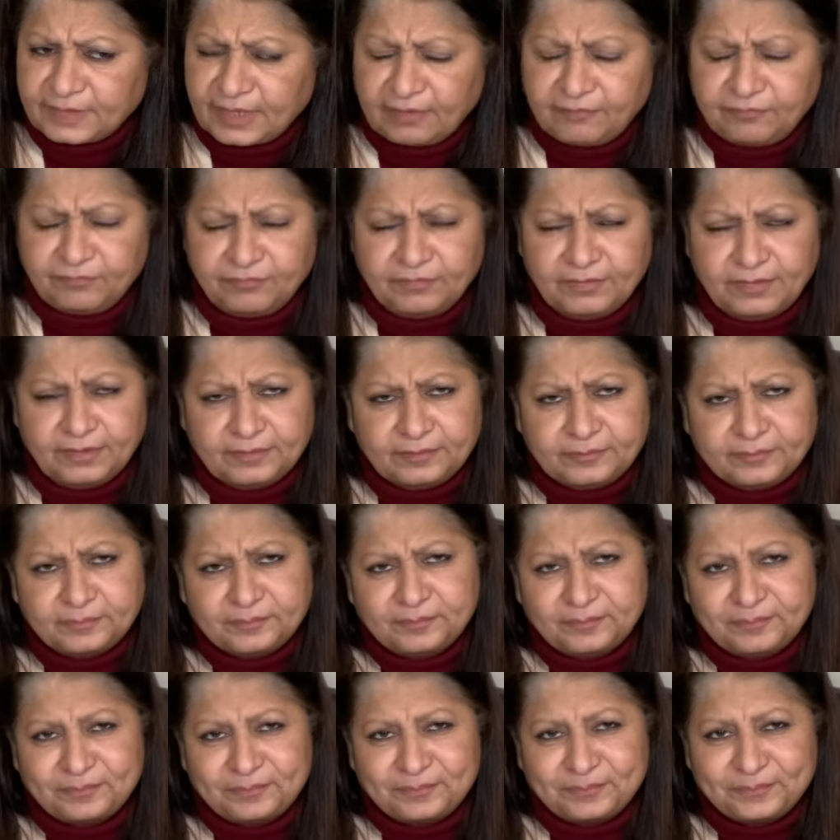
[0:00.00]
Have fun.
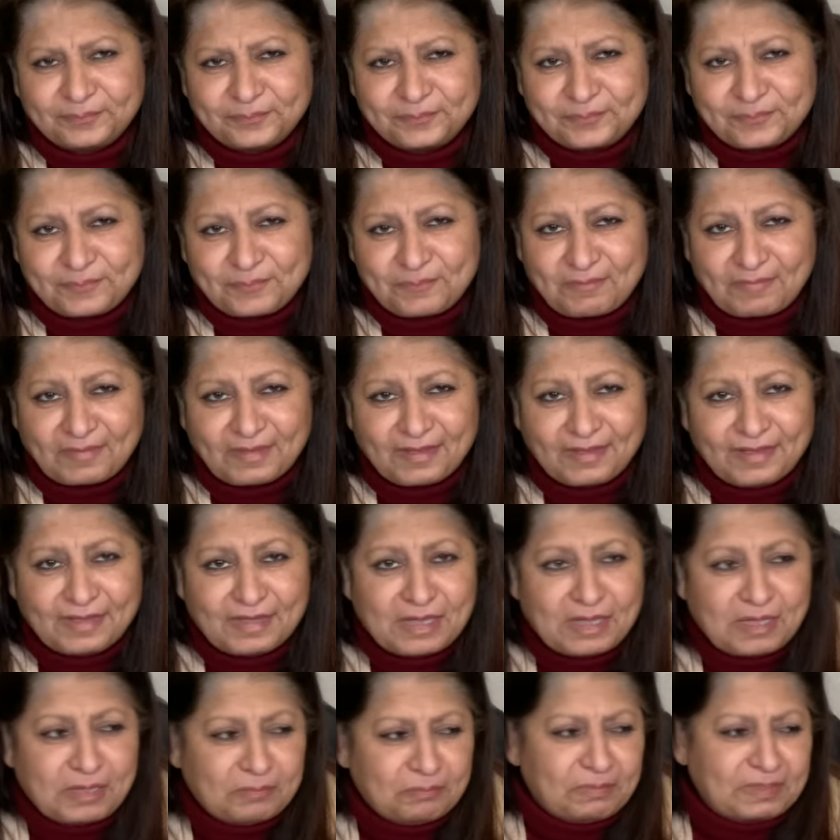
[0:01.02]

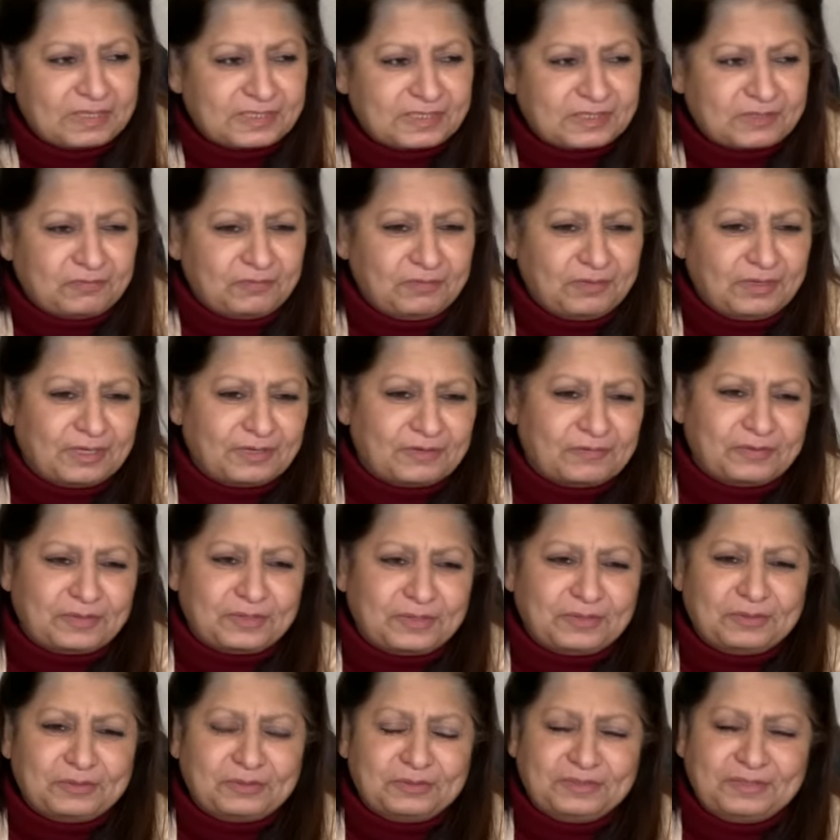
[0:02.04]
Best of luck
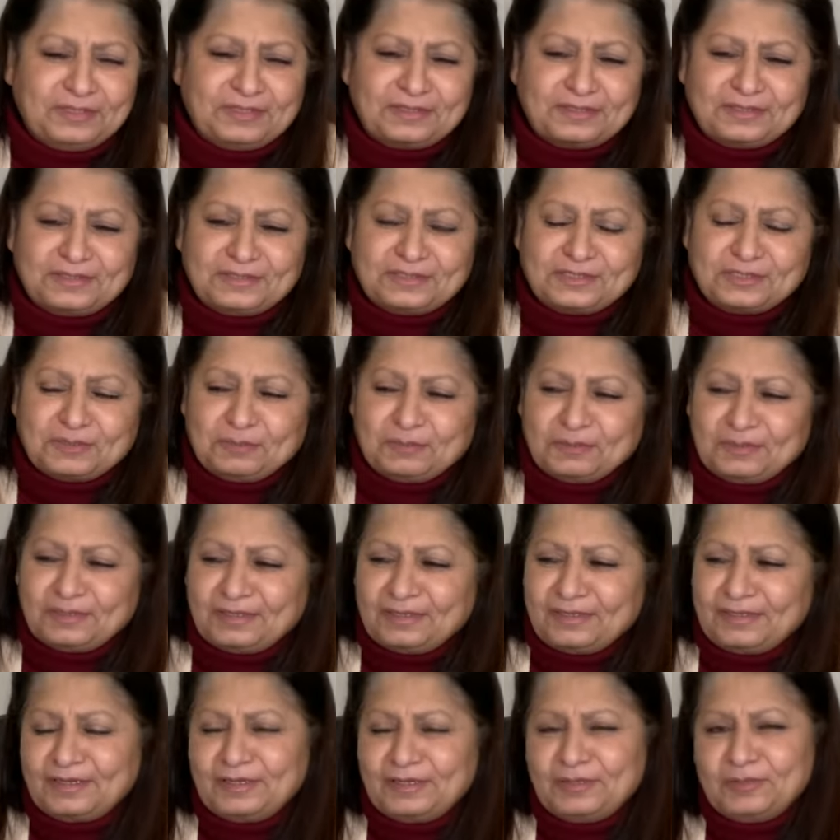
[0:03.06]
for you, dear
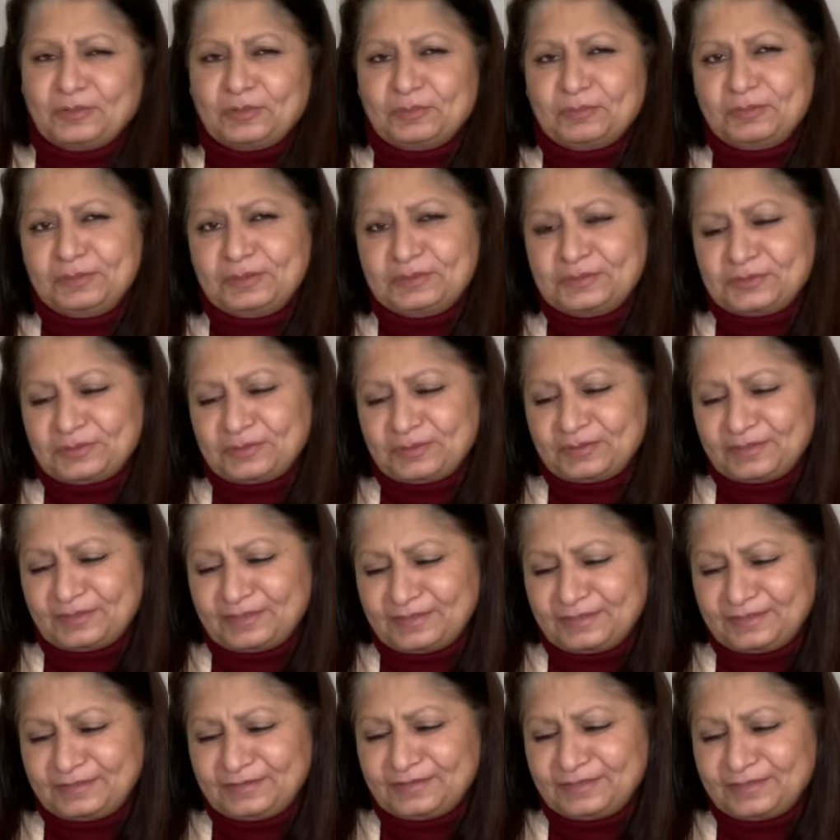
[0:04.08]
Gemini. I hope you enjoy the
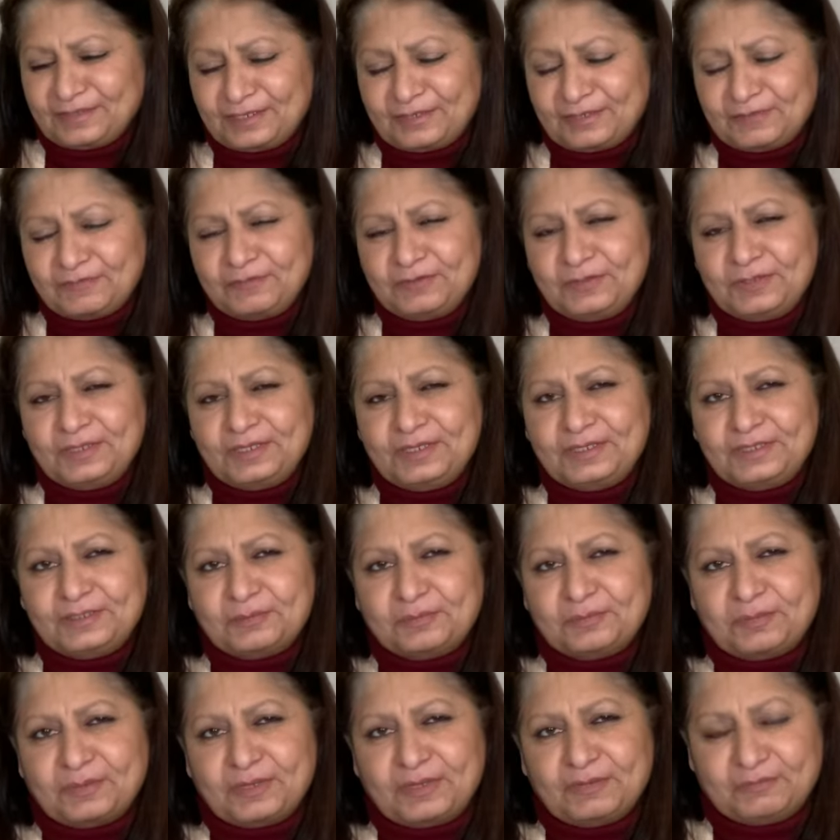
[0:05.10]
reading, and if you need
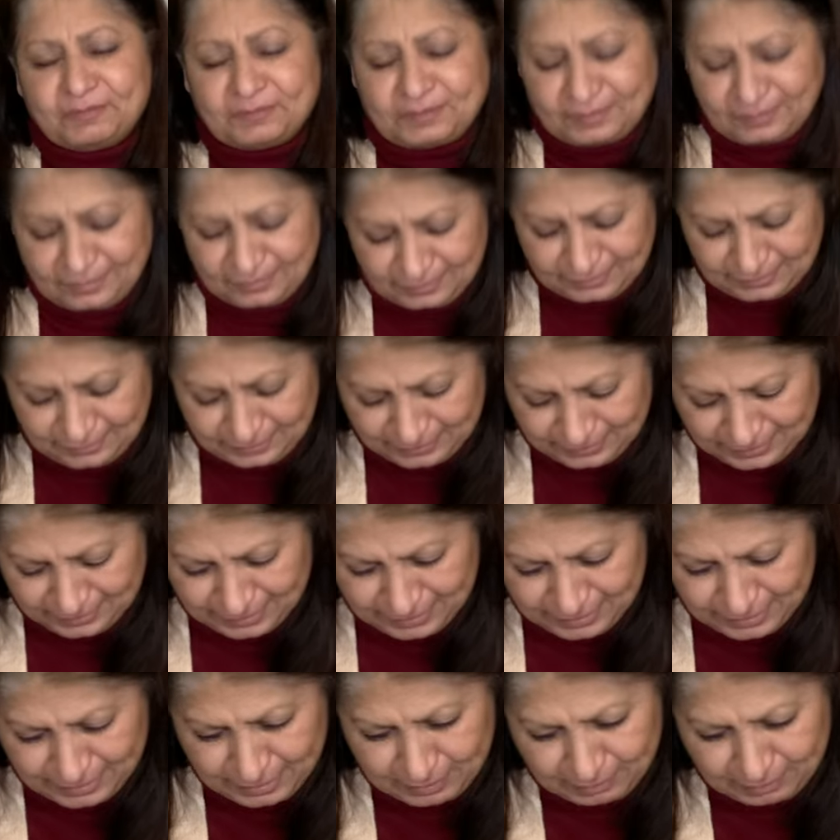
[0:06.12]
a private reading,
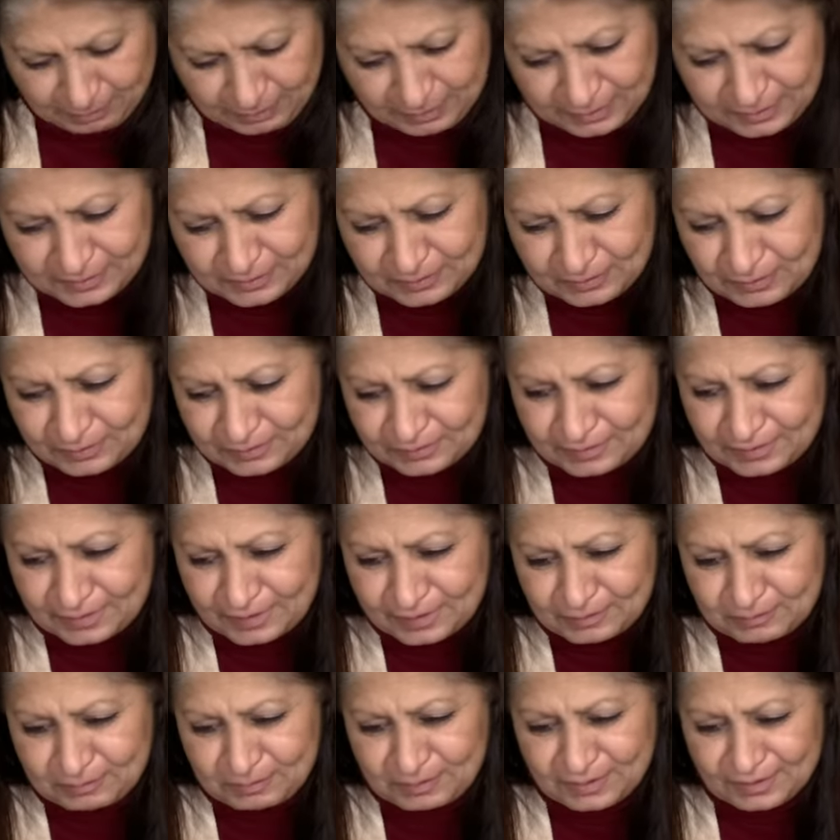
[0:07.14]
please
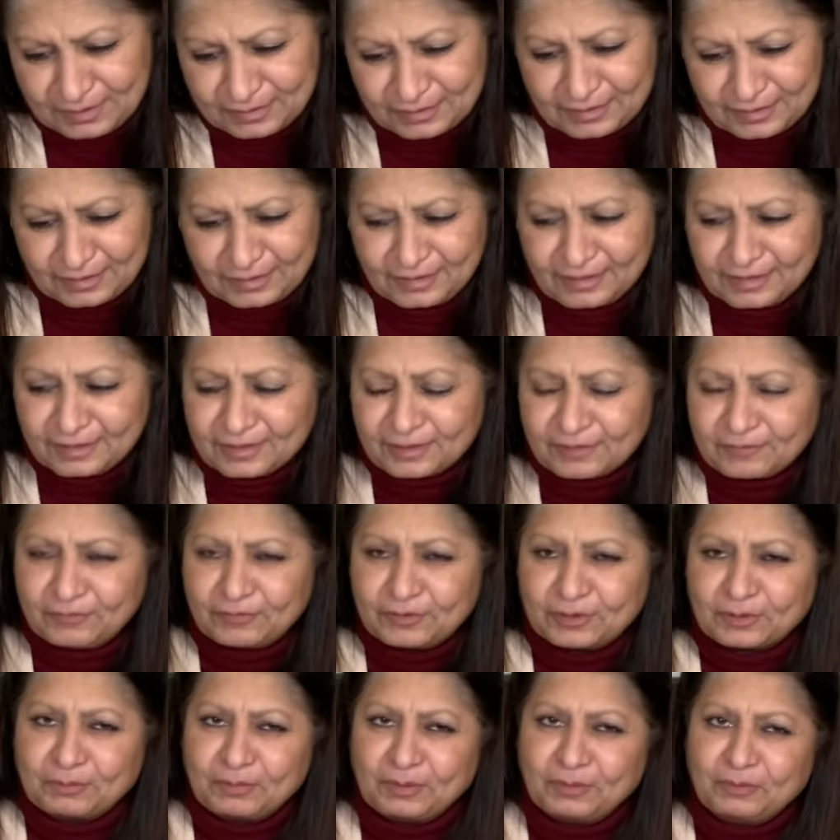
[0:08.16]
contact me, and the link
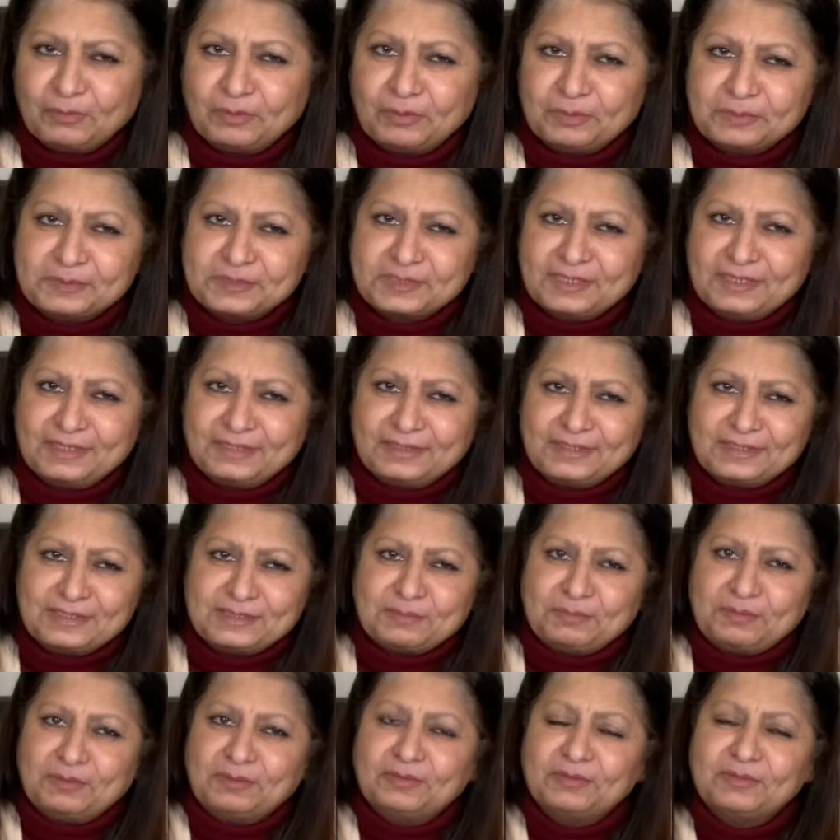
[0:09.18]
for my website
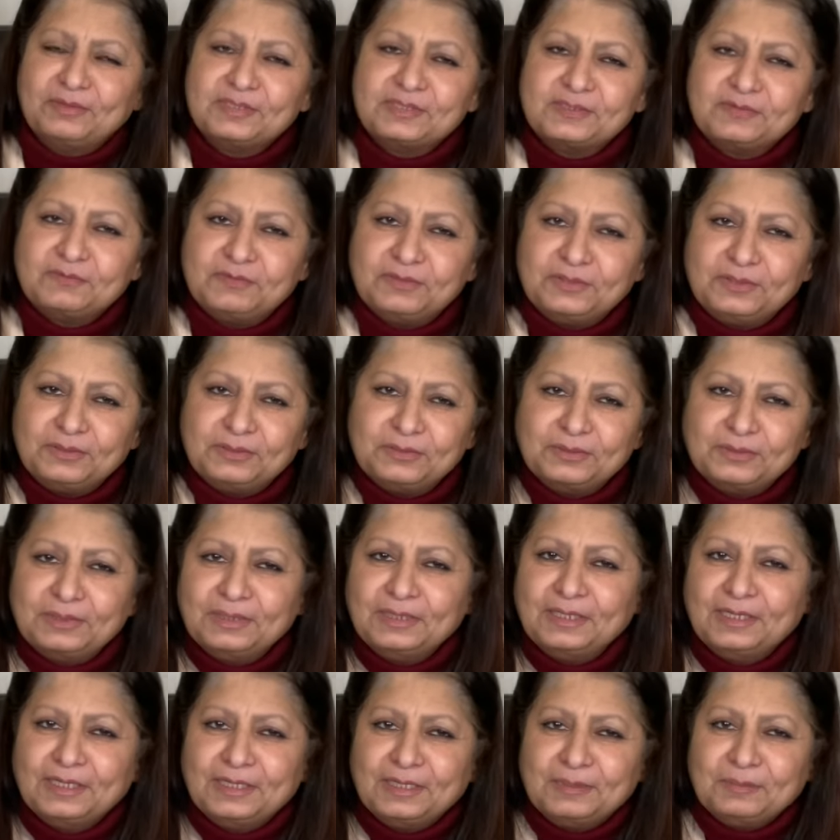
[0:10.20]
is below this video
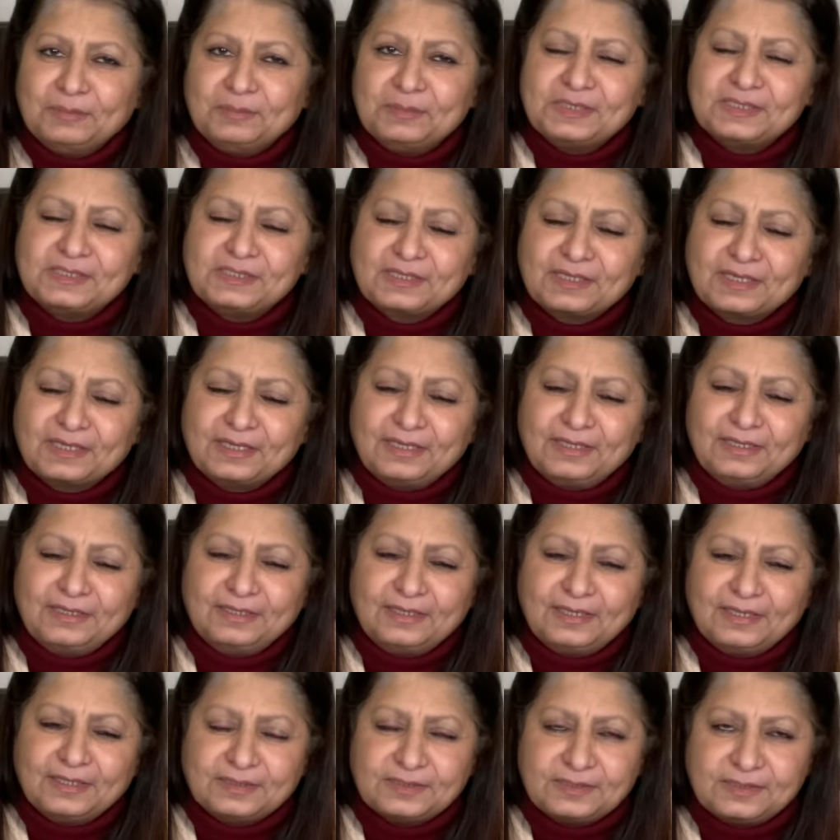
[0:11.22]

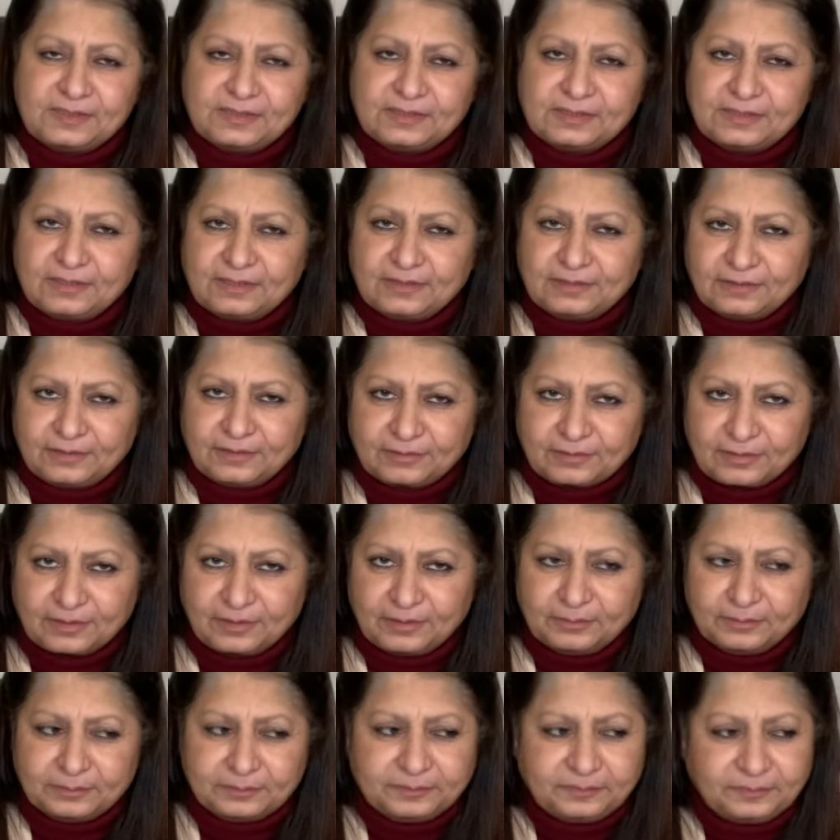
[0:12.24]

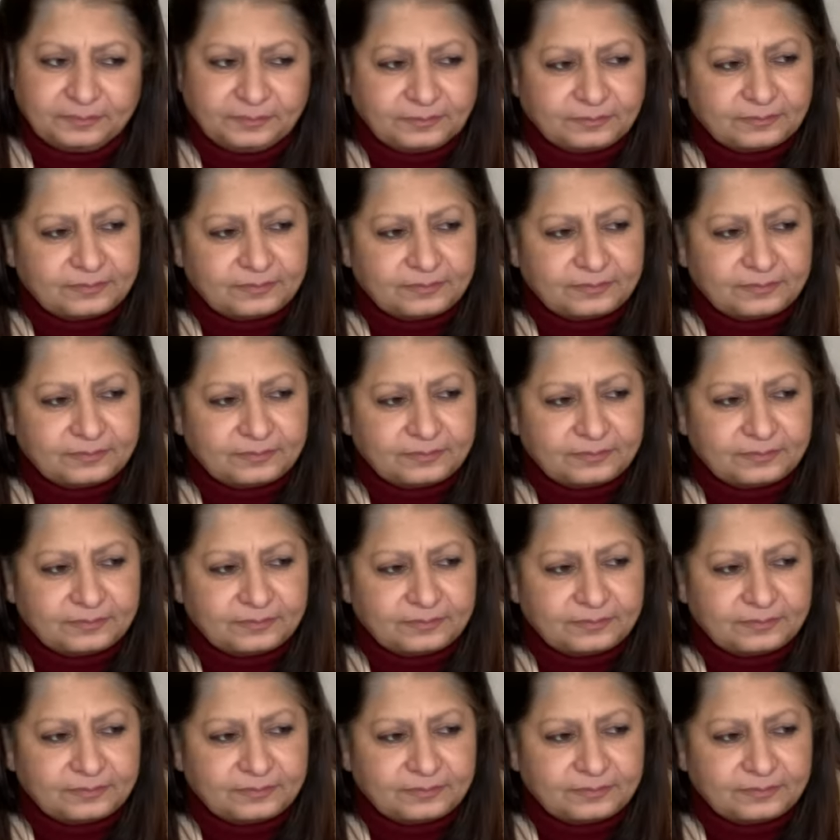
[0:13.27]
mysticalaziza.com.